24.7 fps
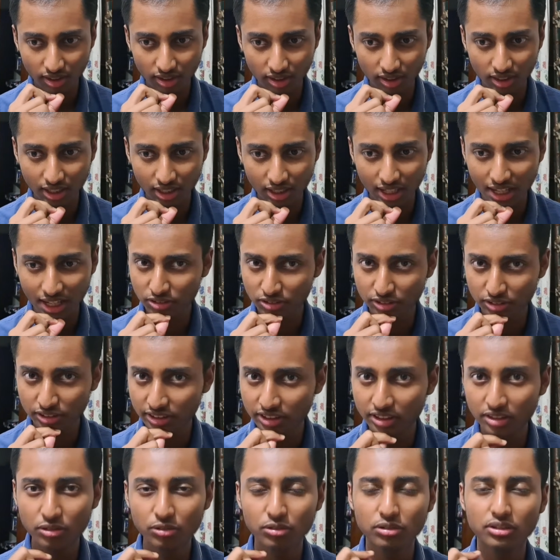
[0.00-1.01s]
I actually
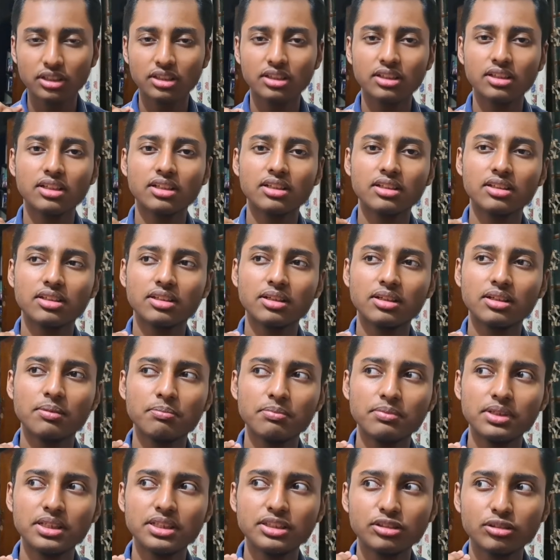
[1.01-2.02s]
didn't know that like, the
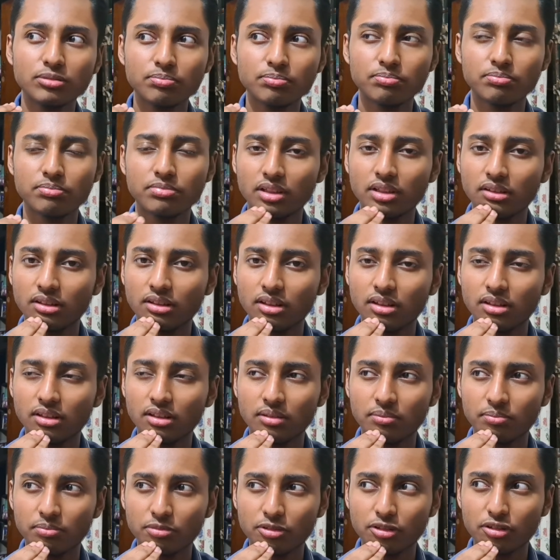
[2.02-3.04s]
major
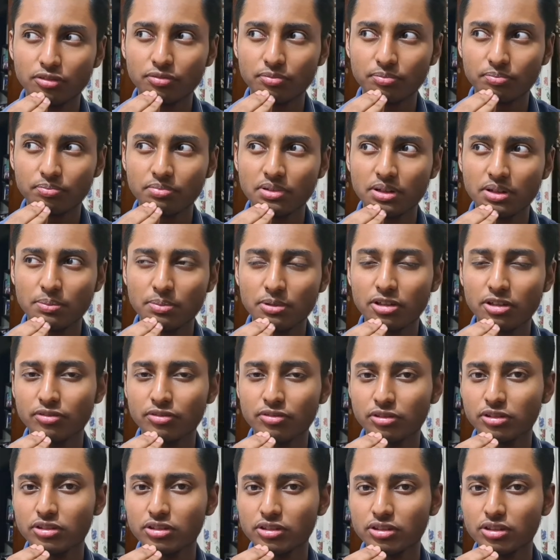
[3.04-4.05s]
of paper of
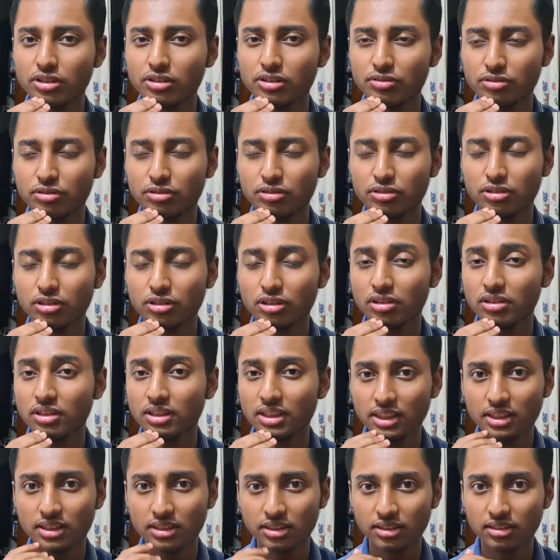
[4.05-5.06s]
2024 got
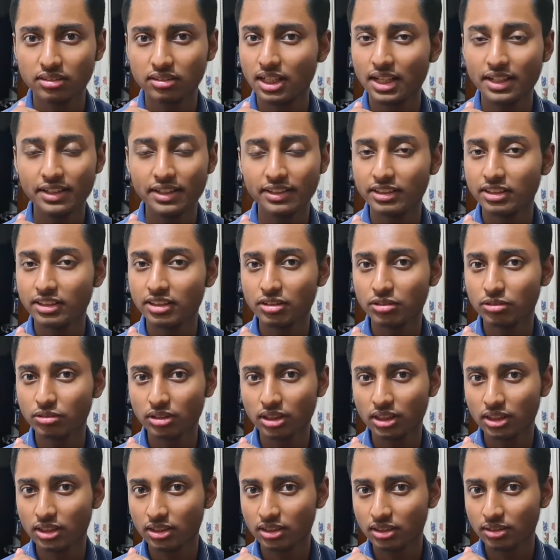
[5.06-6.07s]
leaked. I didn't know
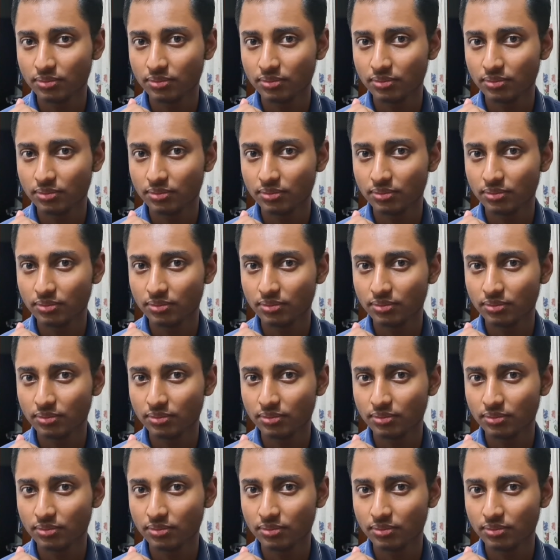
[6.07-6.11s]
that.